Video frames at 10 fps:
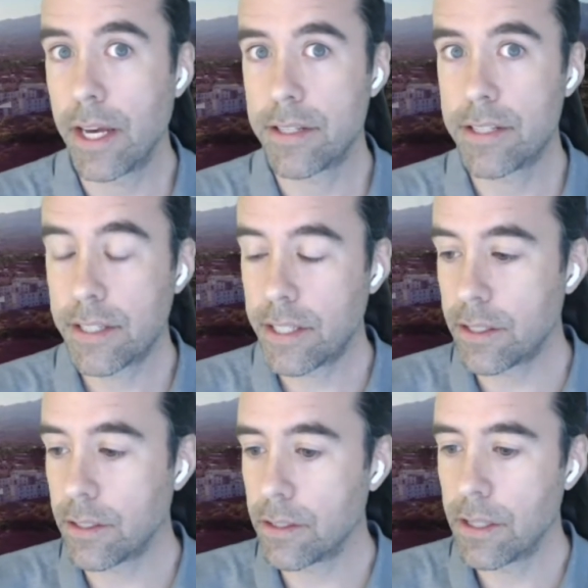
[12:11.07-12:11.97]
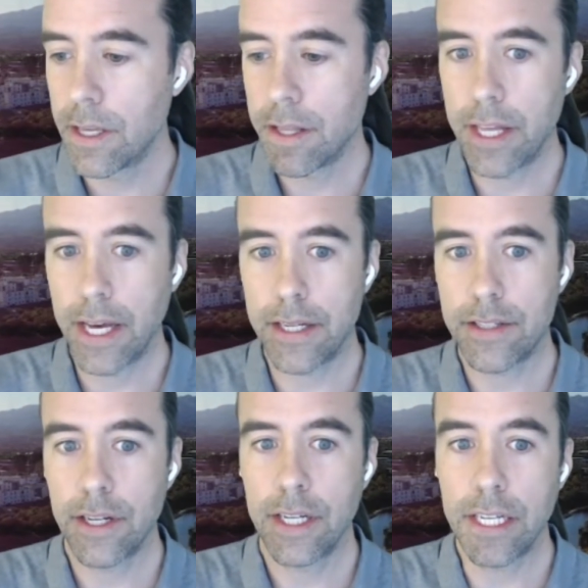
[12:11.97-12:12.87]
at a skill that
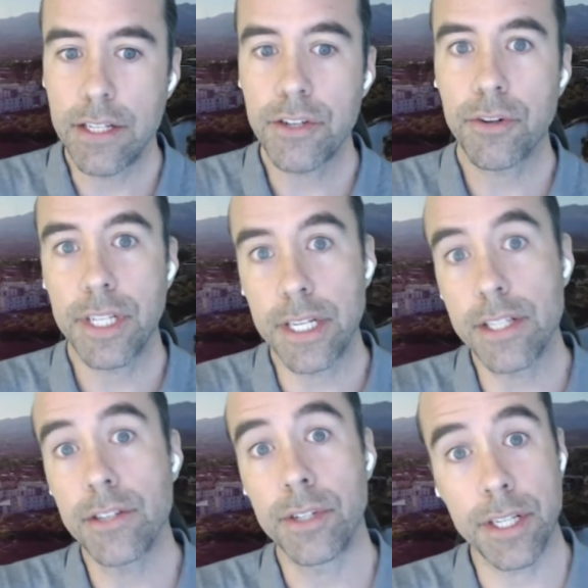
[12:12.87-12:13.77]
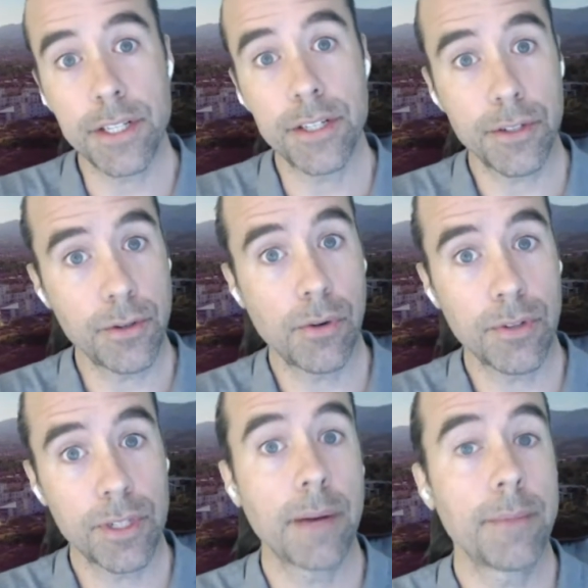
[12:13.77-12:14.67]
is easier and easier and easier to do
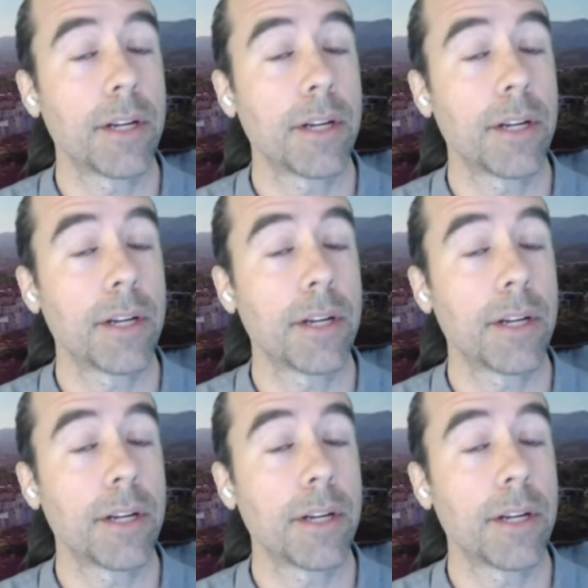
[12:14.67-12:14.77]
over time.